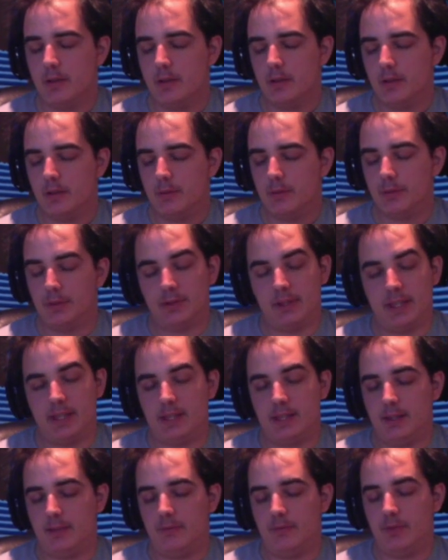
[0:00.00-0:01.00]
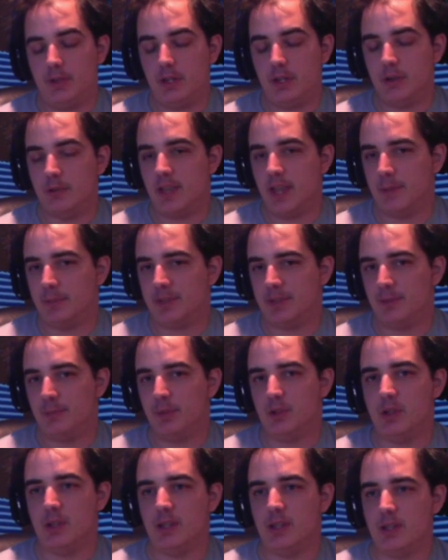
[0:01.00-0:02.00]
like video game
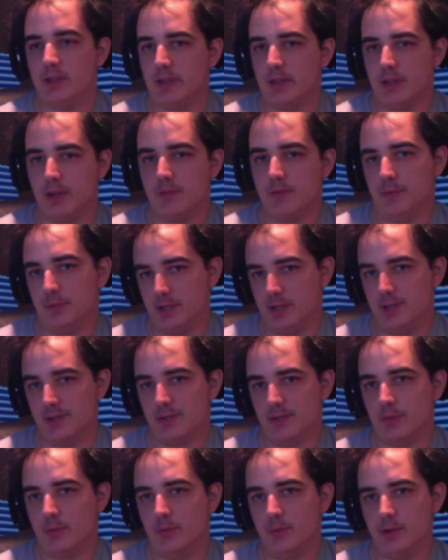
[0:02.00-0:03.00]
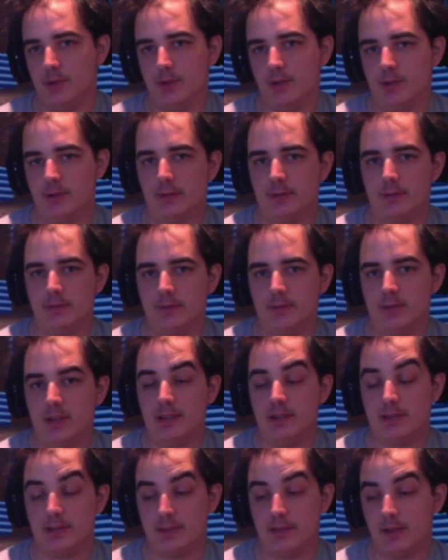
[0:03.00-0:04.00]
communities, like over Discord
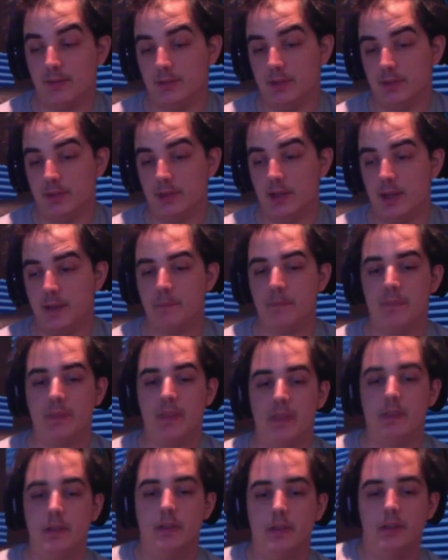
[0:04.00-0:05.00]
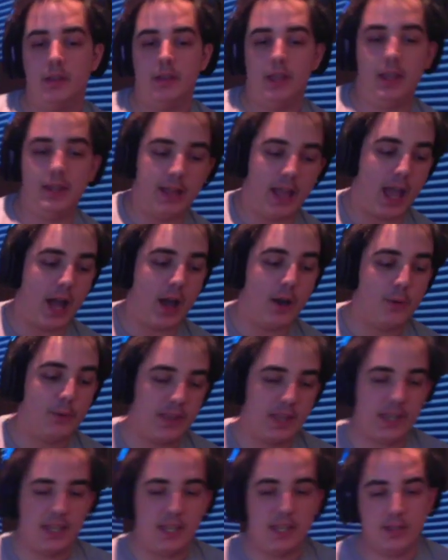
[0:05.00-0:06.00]
and stuff like that, and how they
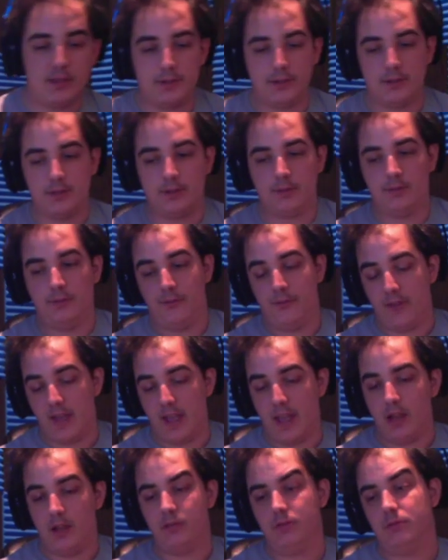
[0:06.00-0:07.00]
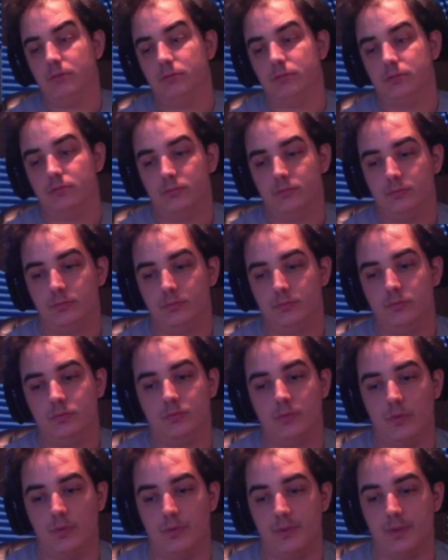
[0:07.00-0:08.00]
either fail
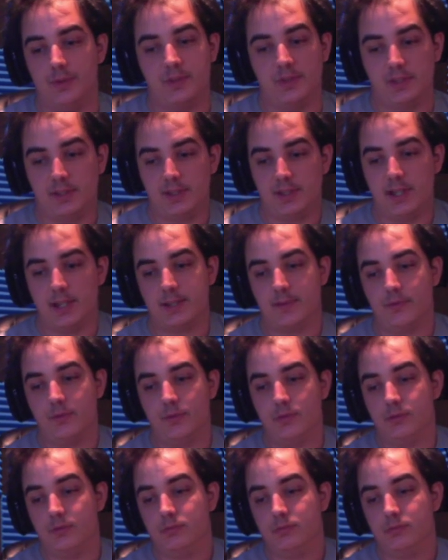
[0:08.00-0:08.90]
or they're successful